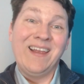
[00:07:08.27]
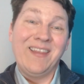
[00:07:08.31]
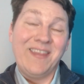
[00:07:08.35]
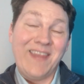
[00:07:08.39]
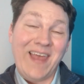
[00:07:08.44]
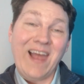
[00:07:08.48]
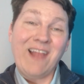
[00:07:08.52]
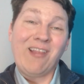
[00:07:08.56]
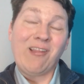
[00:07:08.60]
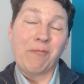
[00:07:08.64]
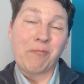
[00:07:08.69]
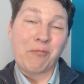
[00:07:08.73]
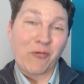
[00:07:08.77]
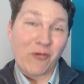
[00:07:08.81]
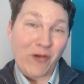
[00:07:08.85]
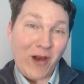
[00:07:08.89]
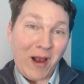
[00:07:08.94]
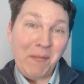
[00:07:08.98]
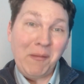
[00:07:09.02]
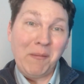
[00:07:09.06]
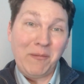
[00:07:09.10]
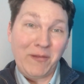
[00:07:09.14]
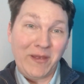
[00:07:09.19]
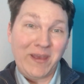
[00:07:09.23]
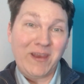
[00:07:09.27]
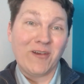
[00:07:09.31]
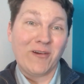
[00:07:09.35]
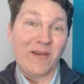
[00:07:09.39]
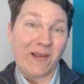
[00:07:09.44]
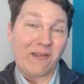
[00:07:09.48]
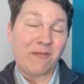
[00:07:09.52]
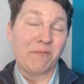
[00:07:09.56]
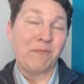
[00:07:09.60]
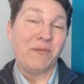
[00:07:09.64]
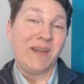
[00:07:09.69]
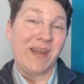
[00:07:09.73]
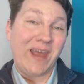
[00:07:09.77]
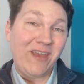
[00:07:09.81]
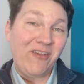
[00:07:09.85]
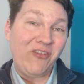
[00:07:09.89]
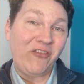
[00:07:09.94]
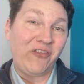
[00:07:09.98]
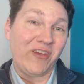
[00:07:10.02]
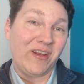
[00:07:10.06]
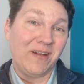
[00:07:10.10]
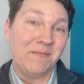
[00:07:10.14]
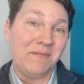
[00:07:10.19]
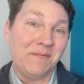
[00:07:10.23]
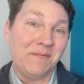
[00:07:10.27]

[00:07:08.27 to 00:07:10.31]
that's probably your explanation.